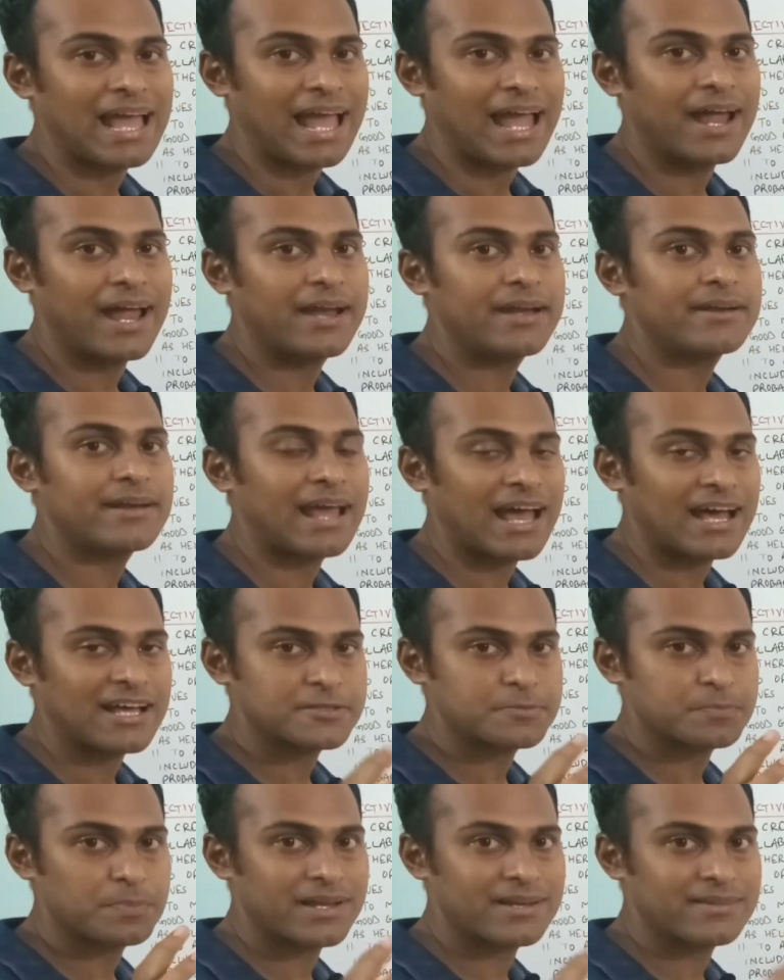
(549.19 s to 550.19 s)
and
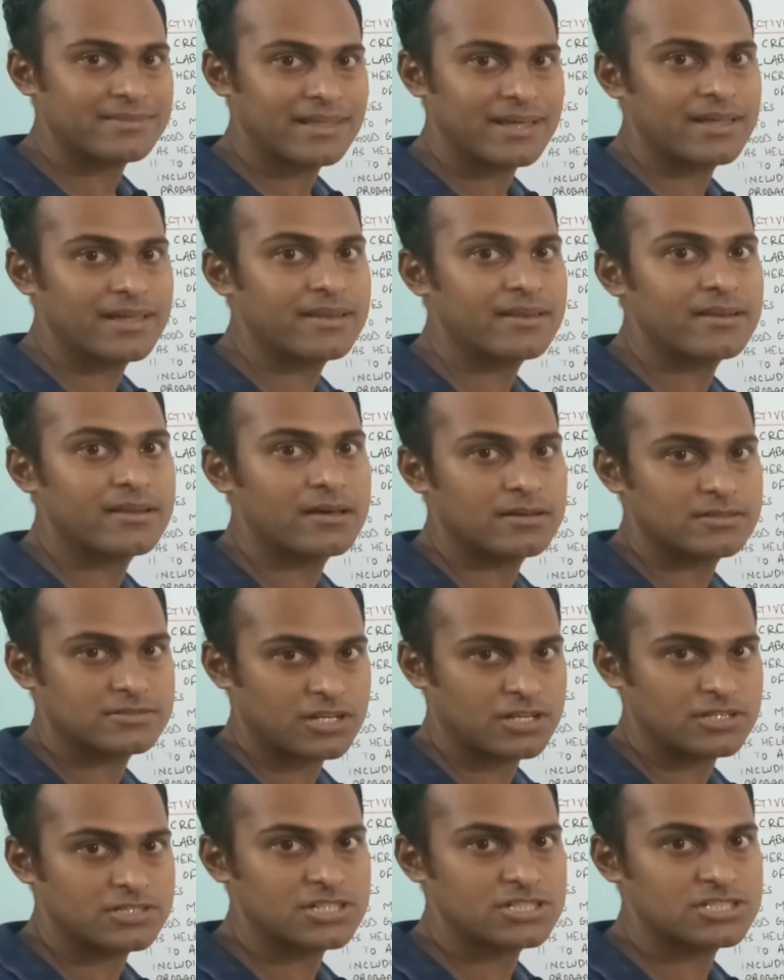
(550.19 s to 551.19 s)
as per their
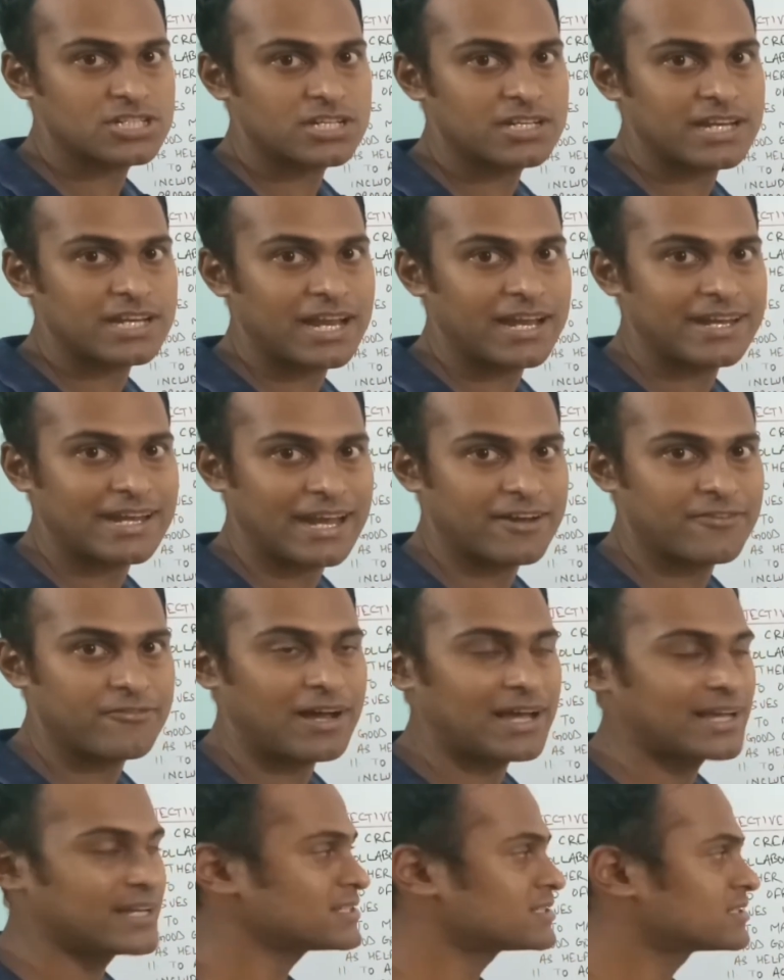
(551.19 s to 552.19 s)
suggestion and
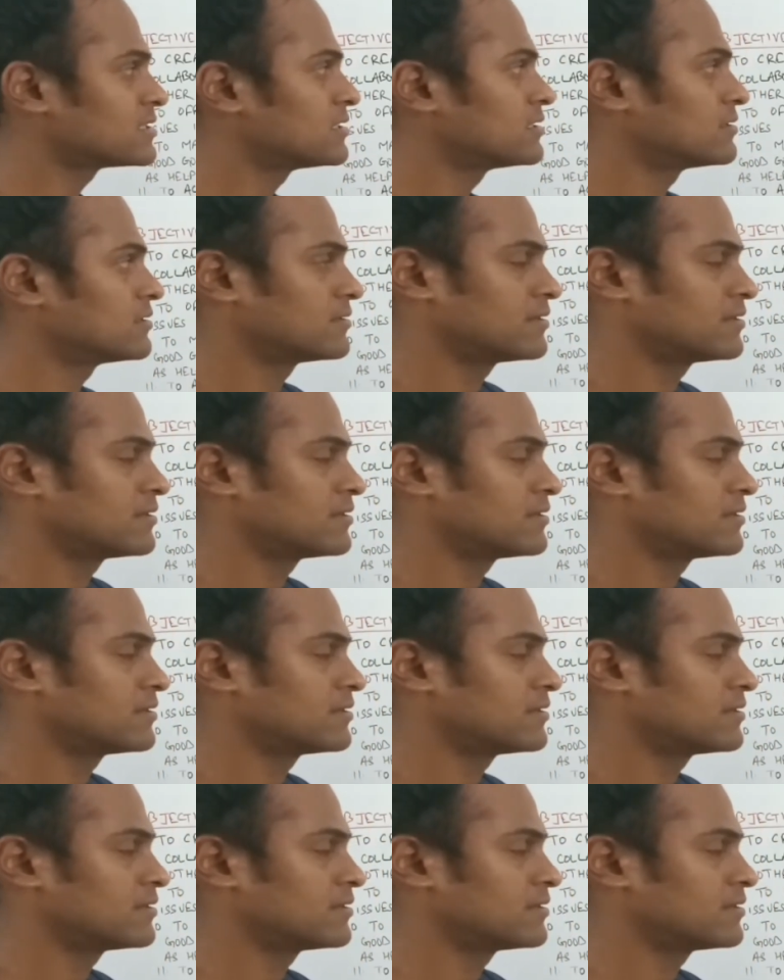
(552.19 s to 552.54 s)
advice,